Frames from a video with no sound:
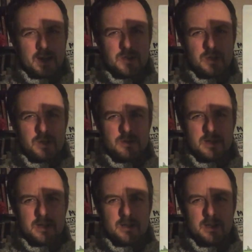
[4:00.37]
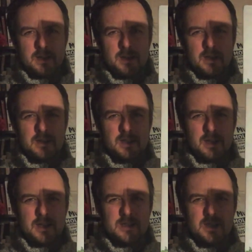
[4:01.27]
executed, and I
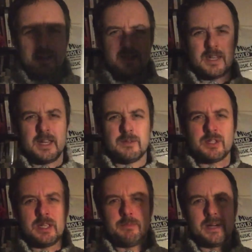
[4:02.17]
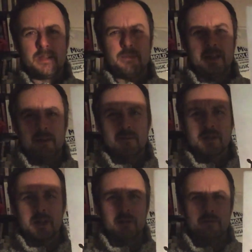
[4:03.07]
think it's it's now seen by the band
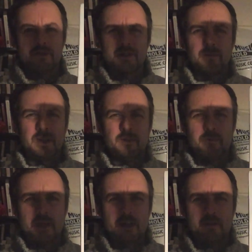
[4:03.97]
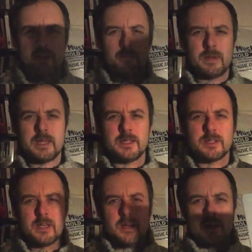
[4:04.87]
themselves as a bit of a period piece.